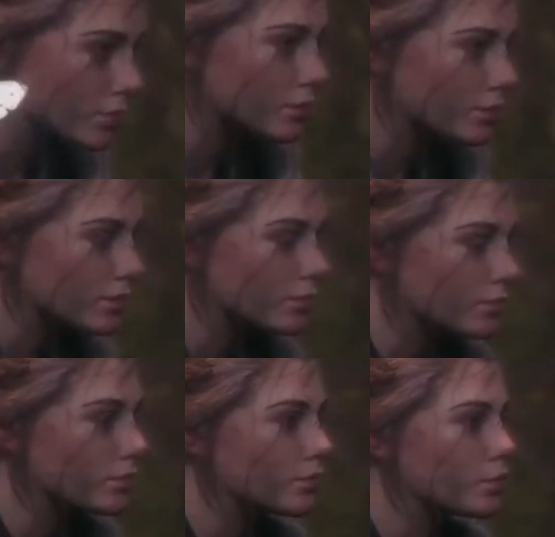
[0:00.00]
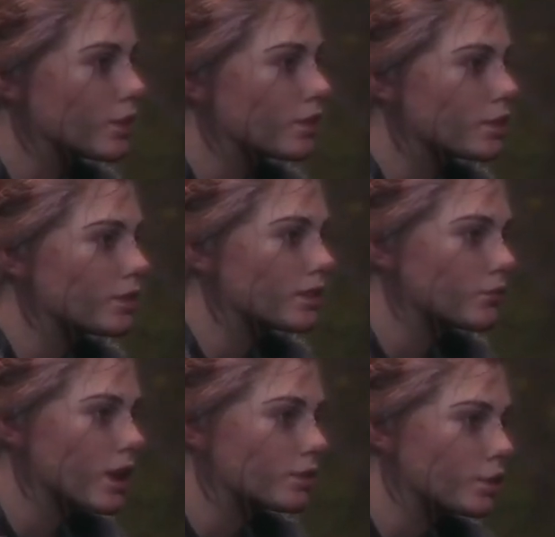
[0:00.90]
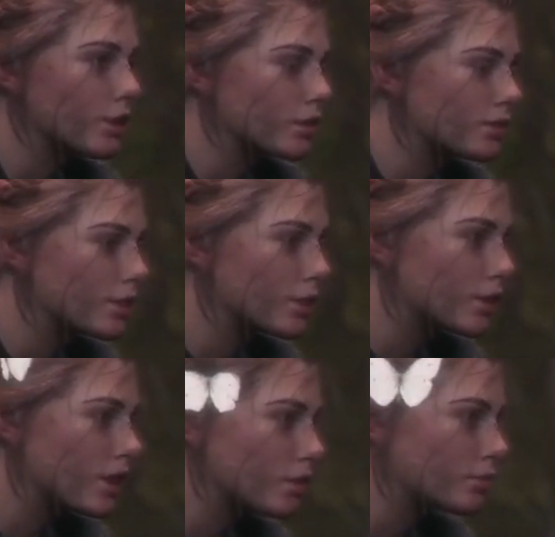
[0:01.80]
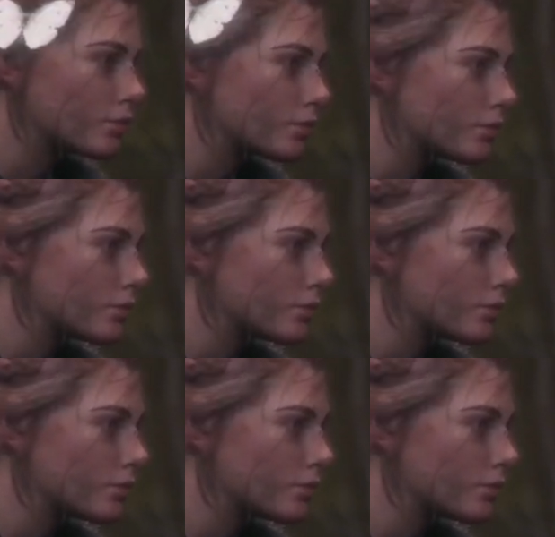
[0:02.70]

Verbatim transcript: Listen, we are going to find. I will not.